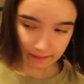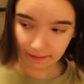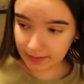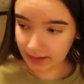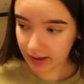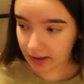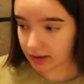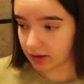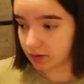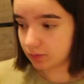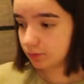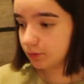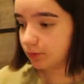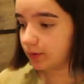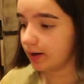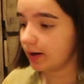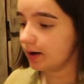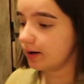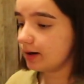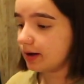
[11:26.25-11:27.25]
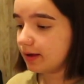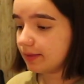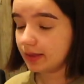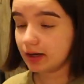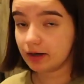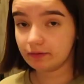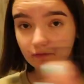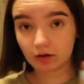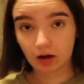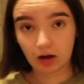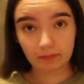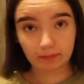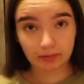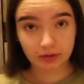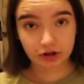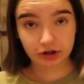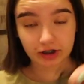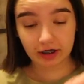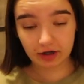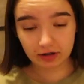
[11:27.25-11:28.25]
that I can wear, and then I've got a
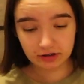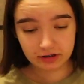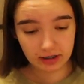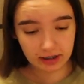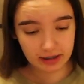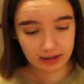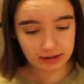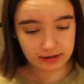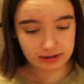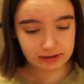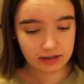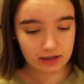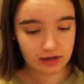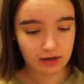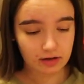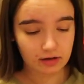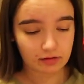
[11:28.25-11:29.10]
bunch of hair ties